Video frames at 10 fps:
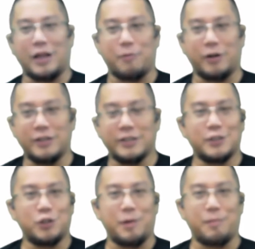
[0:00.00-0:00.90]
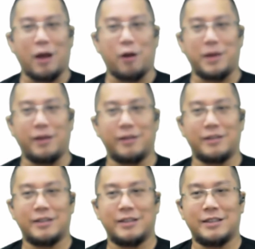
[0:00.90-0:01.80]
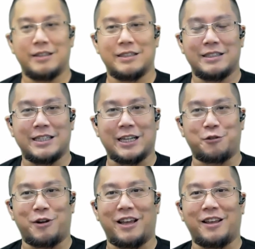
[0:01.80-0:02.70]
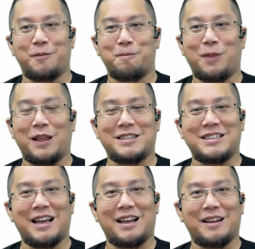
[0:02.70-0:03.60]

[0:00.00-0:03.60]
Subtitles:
on, camera, zoom in back on me. That's right. It's